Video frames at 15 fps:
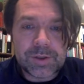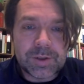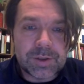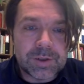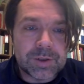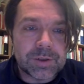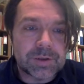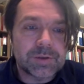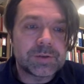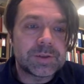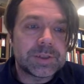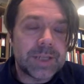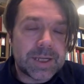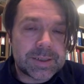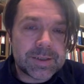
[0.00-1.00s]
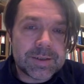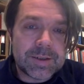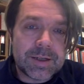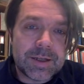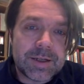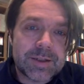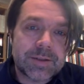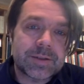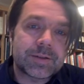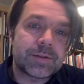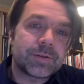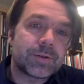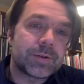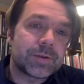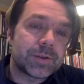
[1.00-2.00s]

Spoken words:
on the exercises or